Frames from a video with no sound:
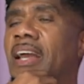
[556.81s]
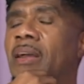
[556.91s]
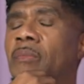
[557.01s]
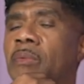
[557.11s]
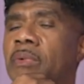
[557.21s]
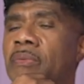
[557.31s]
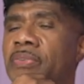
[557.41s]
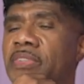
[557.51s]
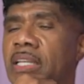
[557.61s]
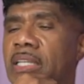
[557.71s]
And when we were
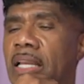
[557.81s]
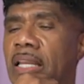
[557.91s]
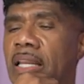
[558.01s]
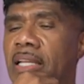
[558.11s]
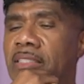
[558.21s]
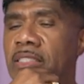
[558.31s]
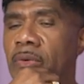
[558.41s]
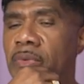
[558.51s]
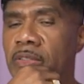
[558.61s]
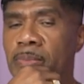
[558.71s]
saying that last
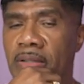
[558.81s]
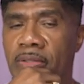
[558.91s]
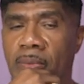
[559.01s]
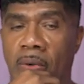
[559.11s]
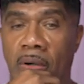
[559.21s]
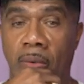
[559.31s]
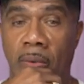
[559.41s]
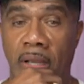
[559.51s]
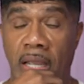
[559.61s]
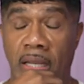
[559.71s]
note, we was about to walk
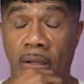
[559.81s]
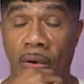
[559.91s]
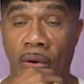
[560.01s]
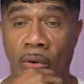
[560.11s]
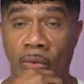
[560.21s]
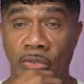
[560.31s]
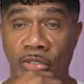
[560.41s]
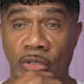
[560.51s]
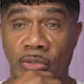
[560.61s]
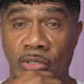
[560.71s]
away, and the whole
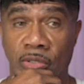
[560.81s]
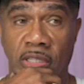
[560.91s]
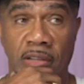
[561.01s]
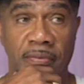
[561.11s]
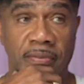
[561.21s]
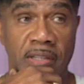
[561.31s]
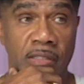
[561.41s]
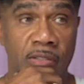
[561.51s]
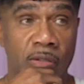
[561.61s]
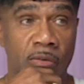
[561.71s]
church is on their
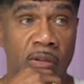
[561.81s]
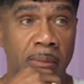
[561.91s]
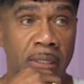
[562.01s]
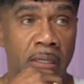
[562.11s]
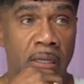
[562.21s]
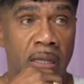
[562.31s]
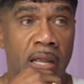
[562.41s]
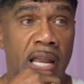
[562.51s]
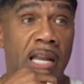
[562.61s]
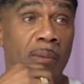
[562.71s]
feet screaming. Wow.
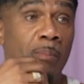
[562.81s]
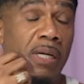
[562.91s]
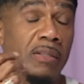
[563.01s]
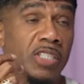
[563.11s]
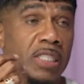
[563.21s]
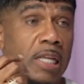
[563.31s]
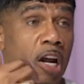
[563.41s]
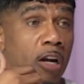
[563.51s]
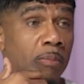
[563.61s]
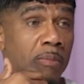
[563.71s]
And but it
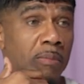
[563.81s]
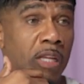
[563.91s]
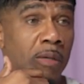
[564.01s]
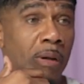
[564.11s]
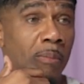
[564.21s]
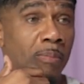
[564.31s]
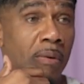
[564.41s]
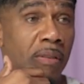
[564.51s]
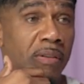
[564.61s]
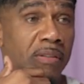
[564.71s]
scared me and my
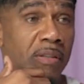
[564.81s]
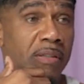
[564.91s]
brother to